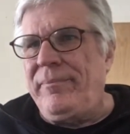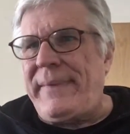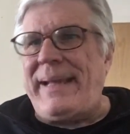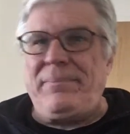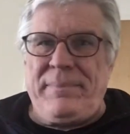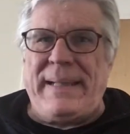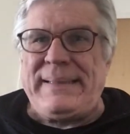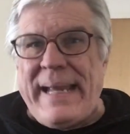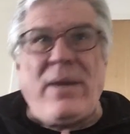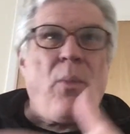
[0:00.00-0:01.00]
They
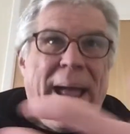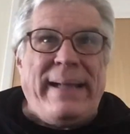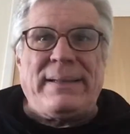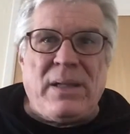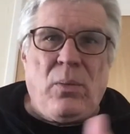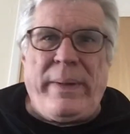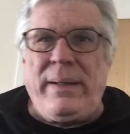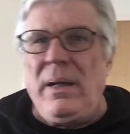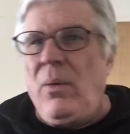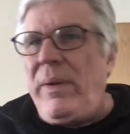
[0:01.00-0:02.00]
stayed away, so we
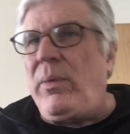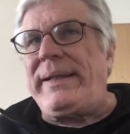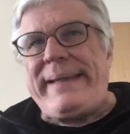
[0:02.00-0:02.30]
wouldn't